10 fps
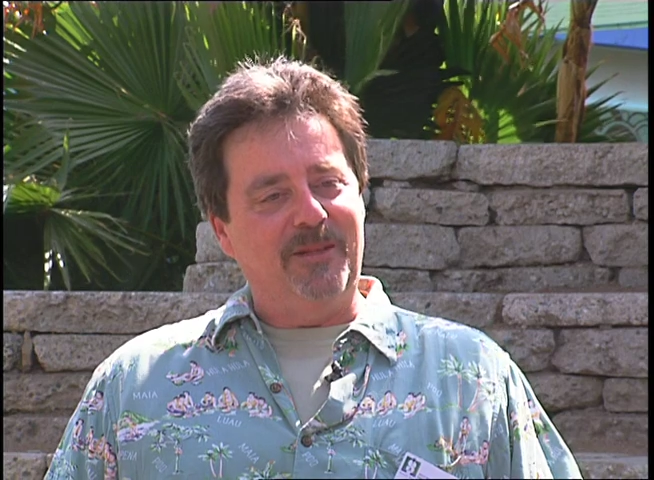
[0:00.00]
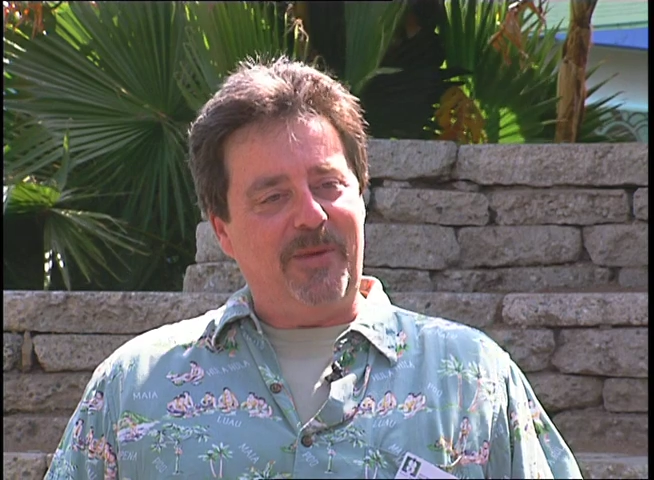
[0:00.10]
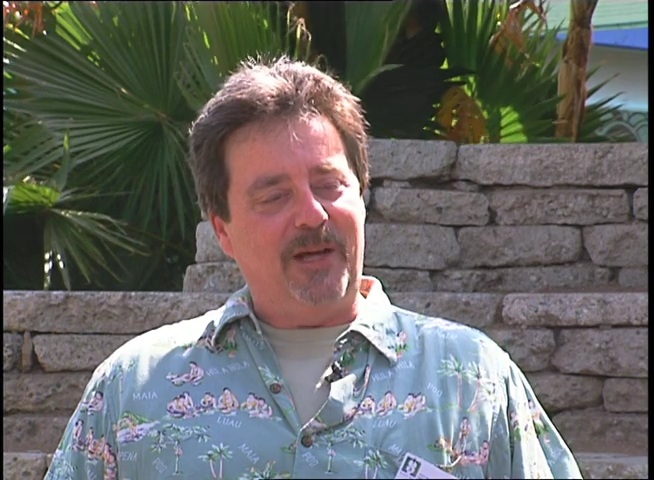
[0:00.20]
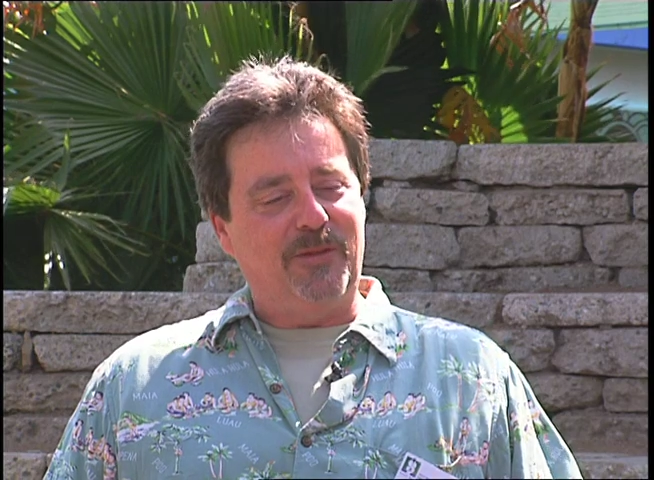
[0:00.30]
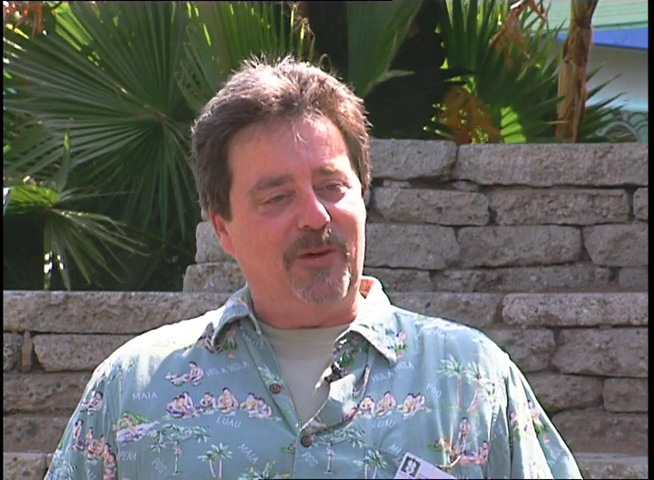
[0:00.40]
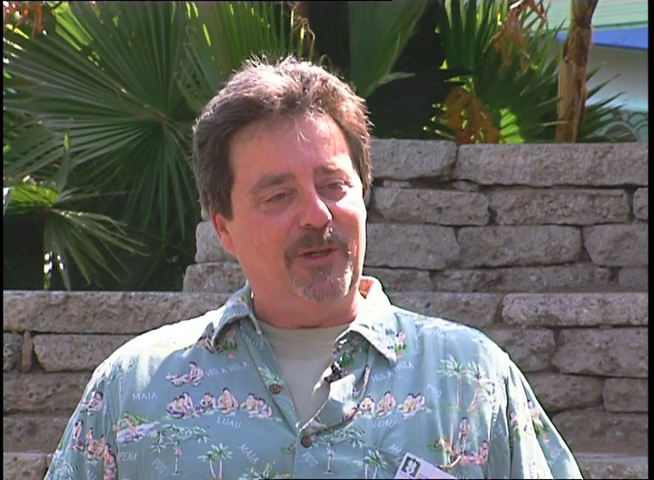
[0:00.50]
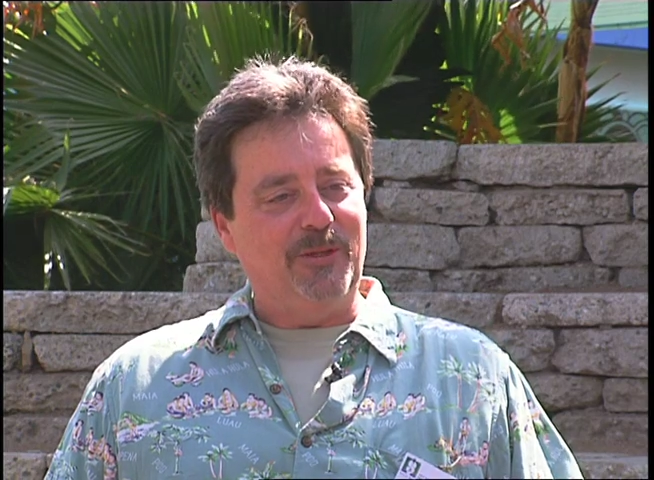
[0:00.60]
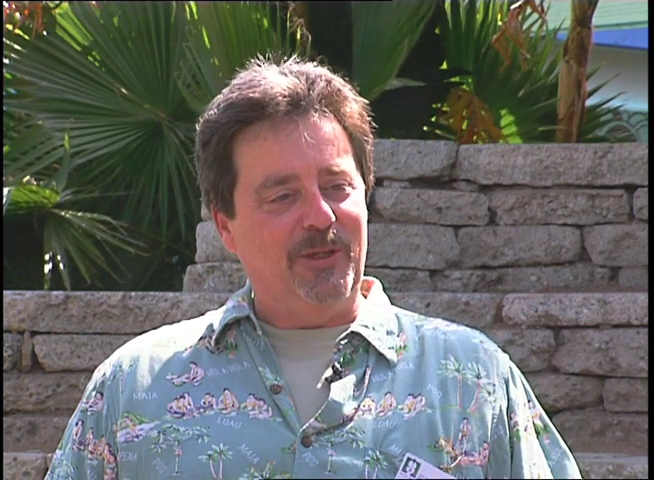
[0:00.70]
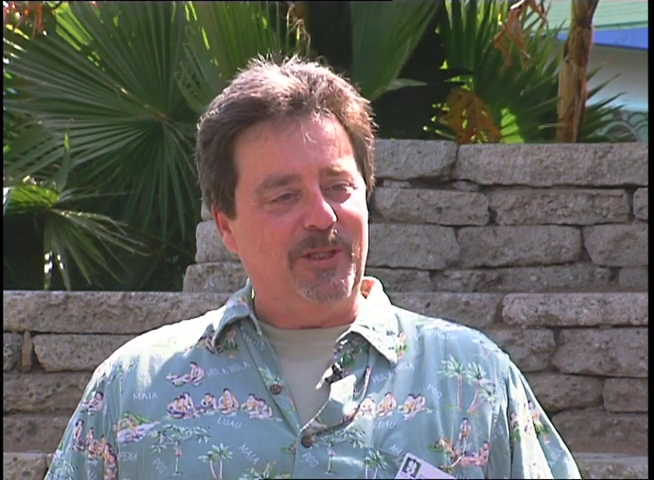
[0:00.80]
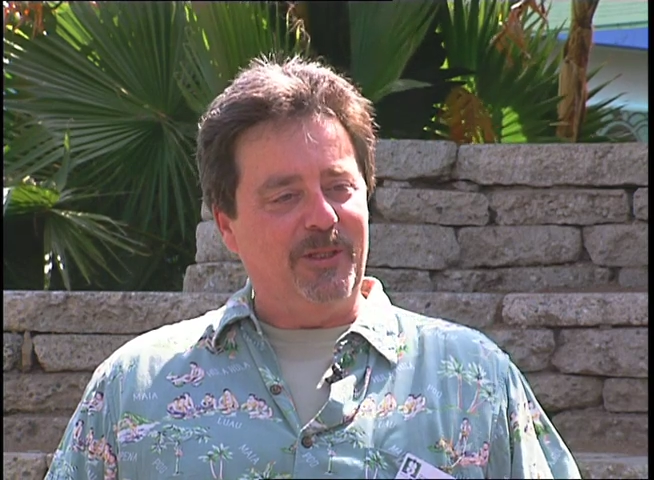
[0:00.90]
in Palos
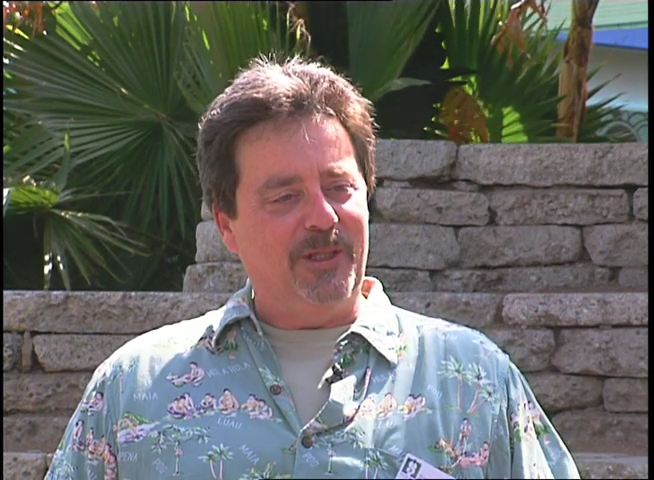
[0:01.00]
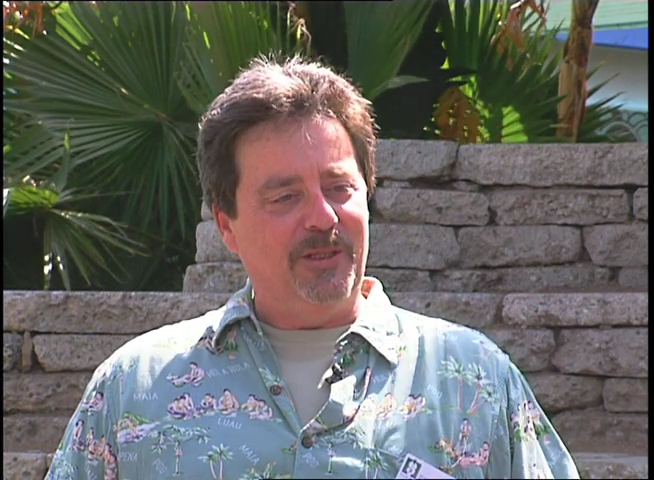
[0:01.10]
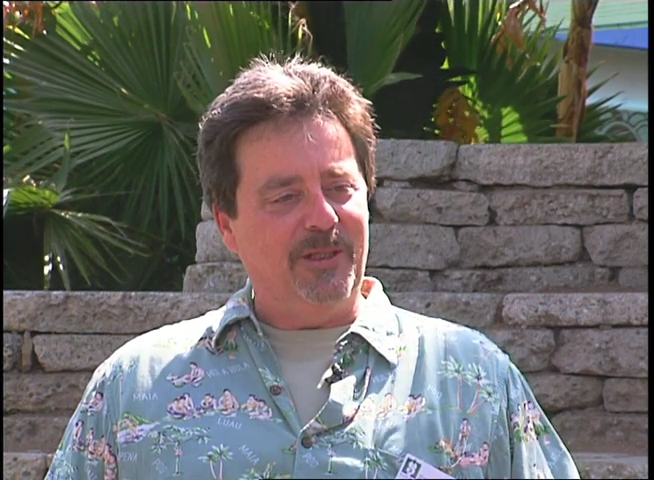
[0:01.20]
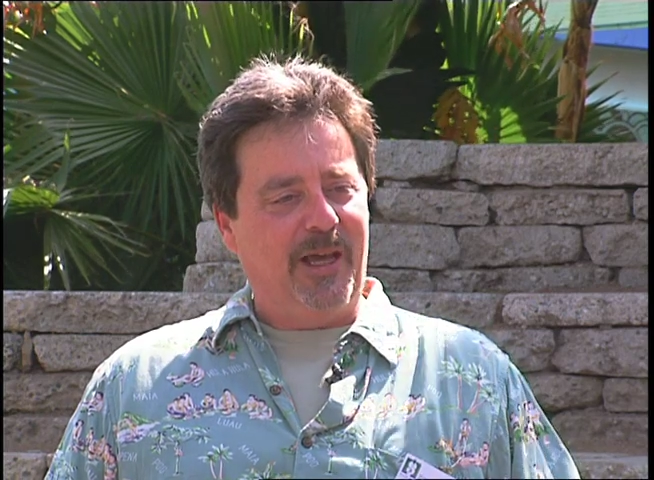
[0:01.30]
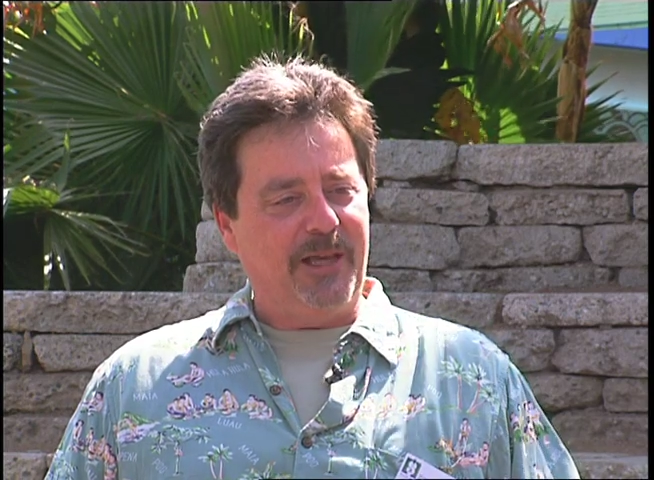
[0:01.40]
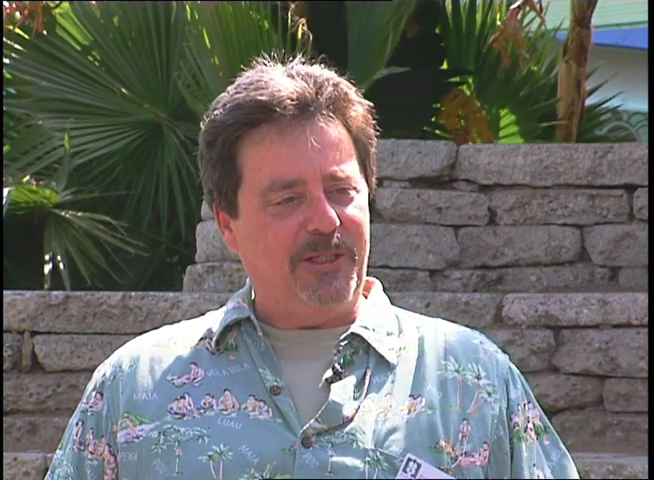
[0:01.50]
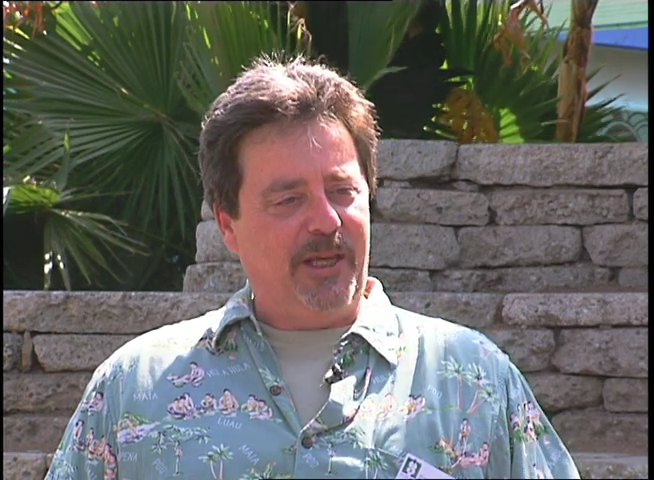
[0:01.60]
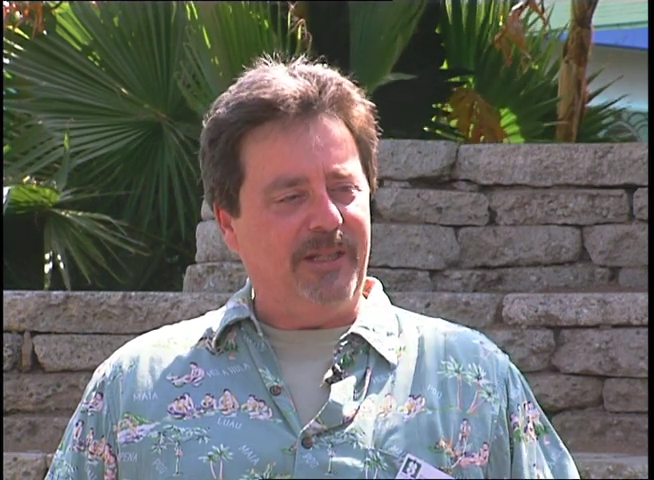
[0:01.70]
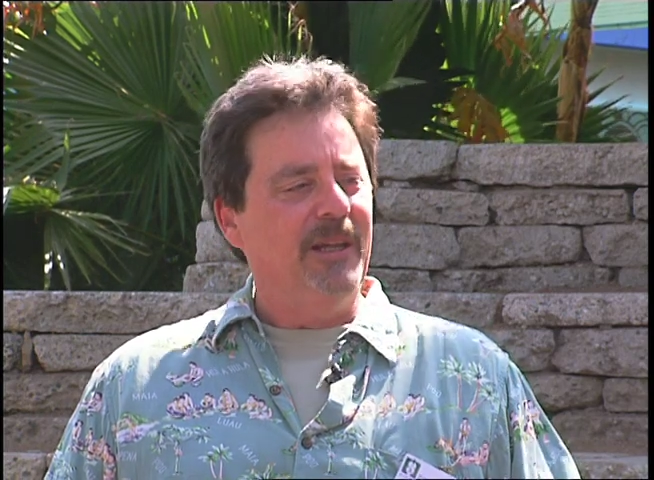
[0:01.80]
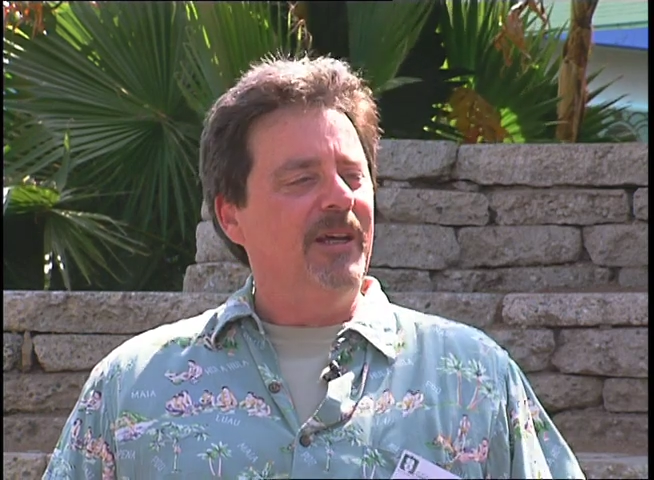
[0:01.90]
Verdes recently, and the guy said,